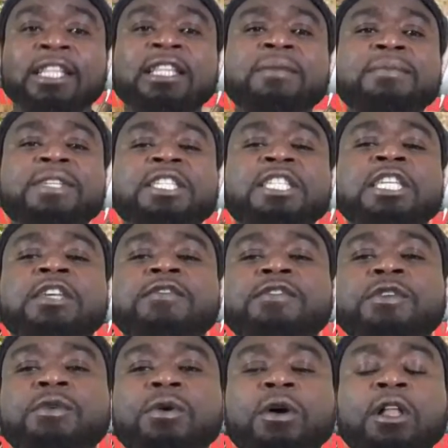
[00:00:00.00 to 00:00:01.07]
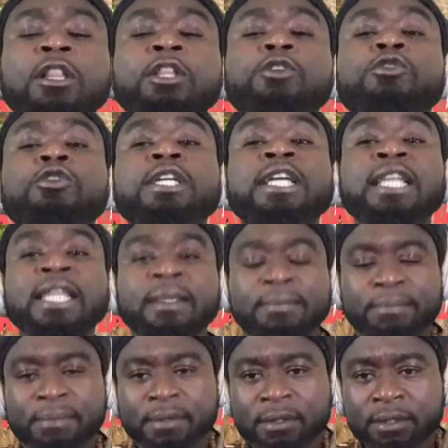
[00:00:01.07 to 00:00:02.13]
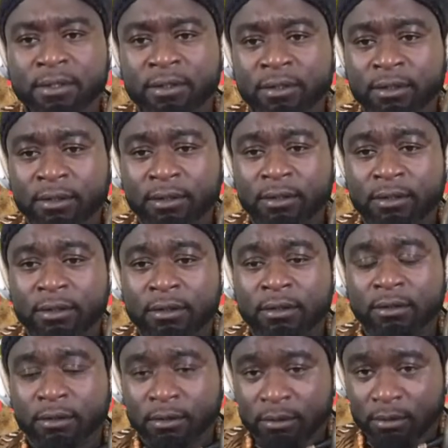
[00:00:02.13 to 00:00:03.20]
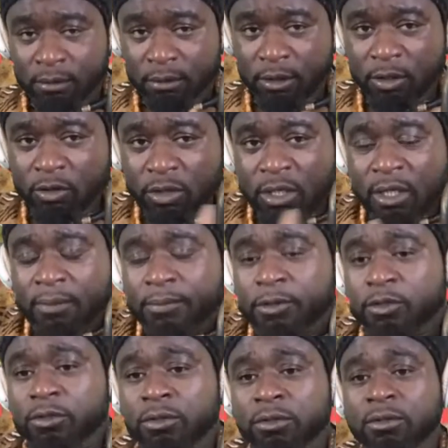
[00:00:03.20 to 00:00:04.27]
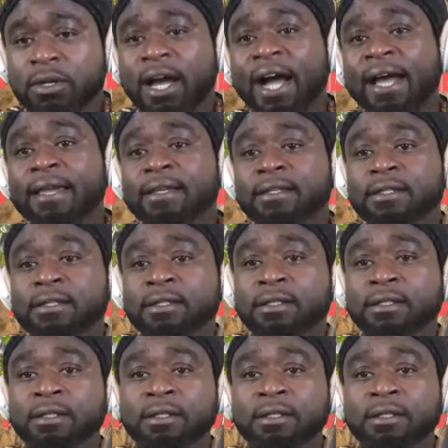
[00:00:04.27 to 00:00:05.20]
let me give you a little glimpse to you guys,